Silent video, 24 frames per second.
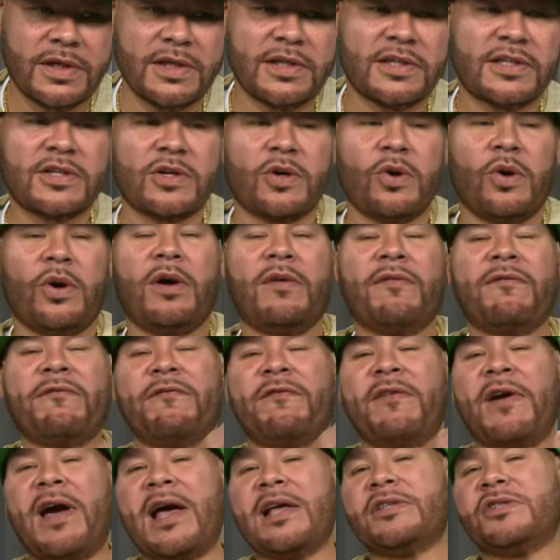is called
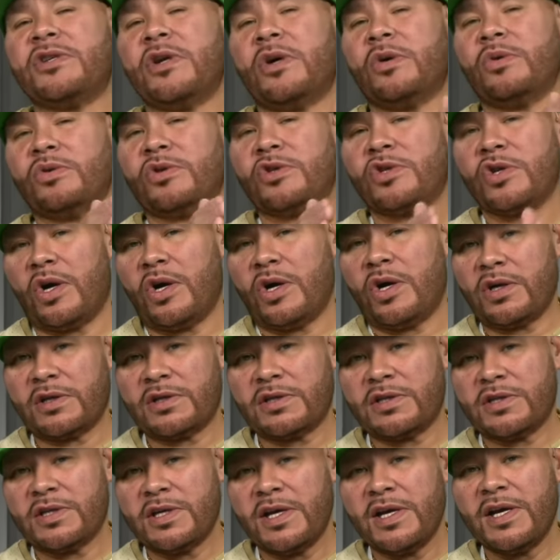Fat Joe
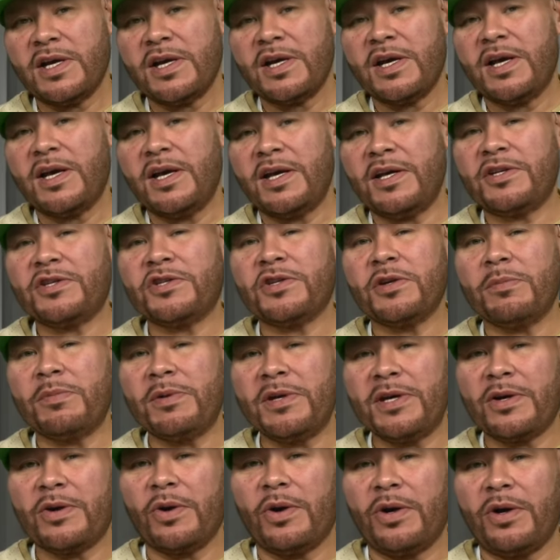Talks. It should
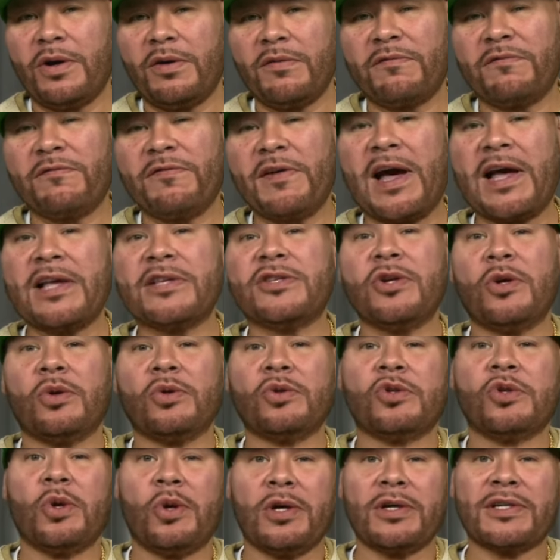be called Fat Joe
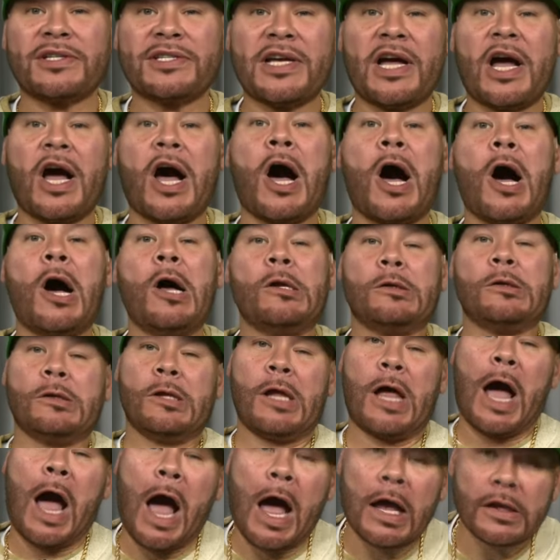Talks a
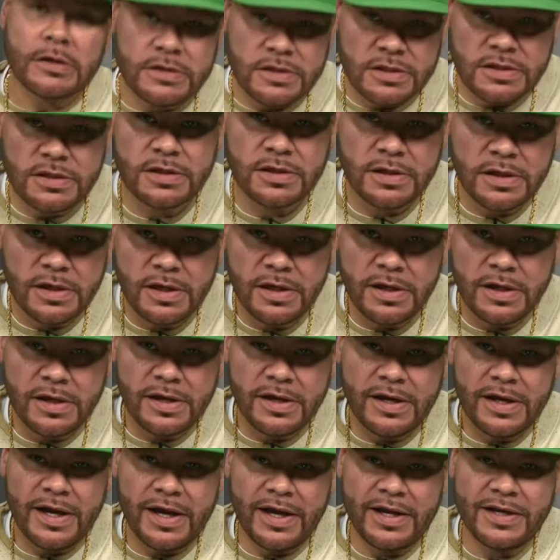lot.
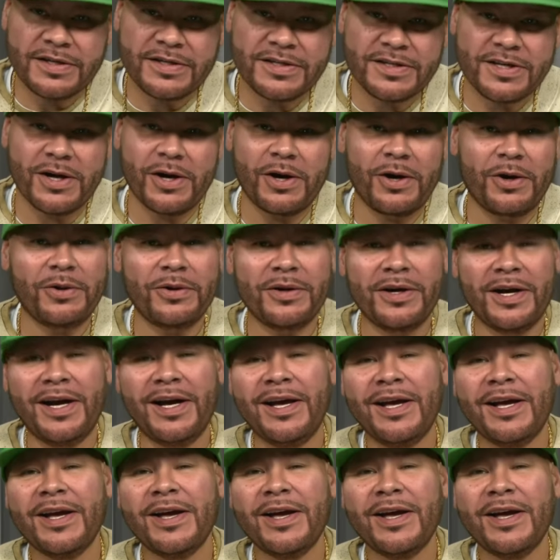And so,